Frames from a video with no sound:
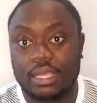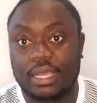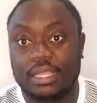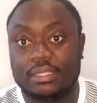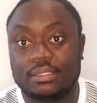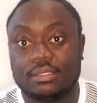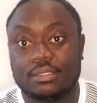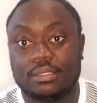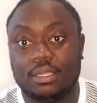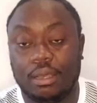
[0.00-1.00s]
That
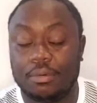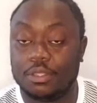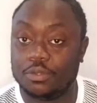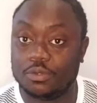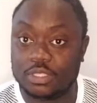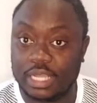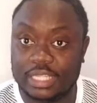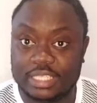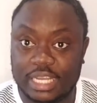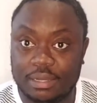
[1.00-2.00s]
I'm going to use
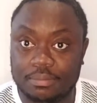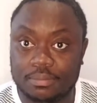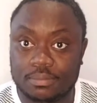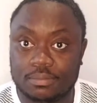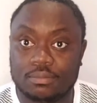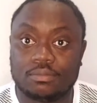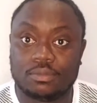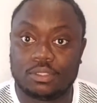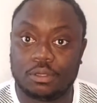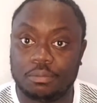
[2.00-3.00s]
that job
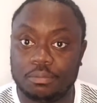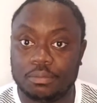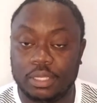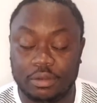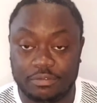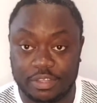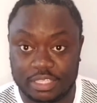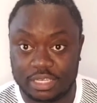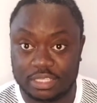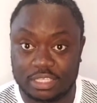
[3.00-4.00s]
to
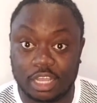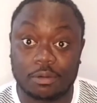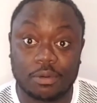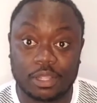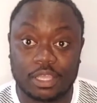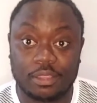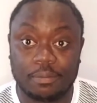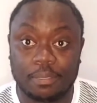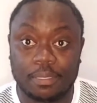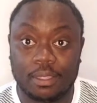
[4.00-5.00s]
invest in the stock
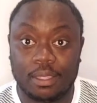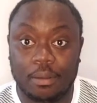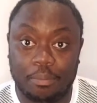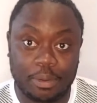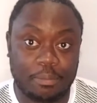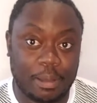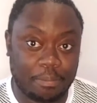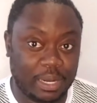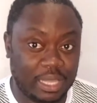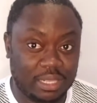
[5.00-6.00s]
market. But my
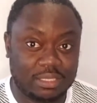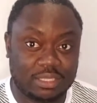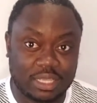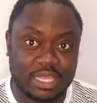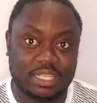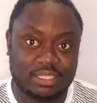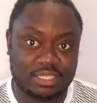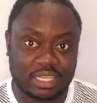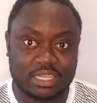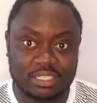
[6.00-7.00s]
plan is to get a
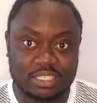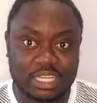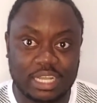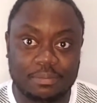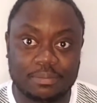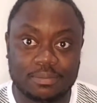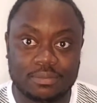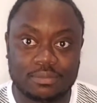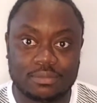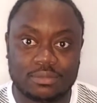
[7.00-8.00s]
second job
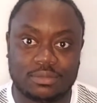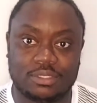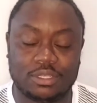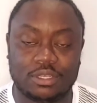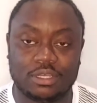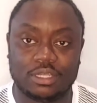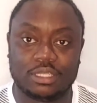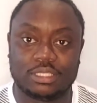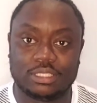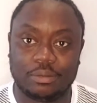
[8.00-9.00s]

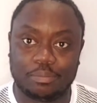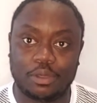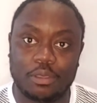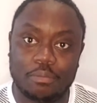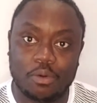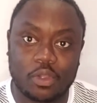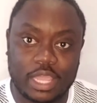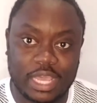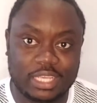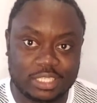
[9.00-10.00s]
to deploy
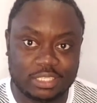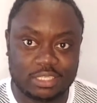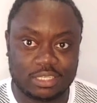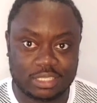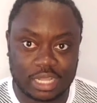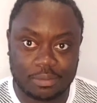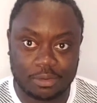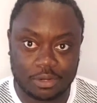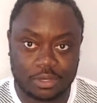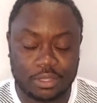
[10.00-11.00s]
more cash into the stock
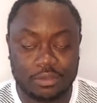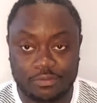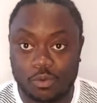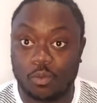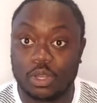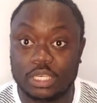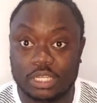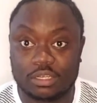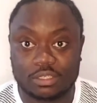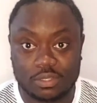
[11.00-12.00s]
market for 1 year.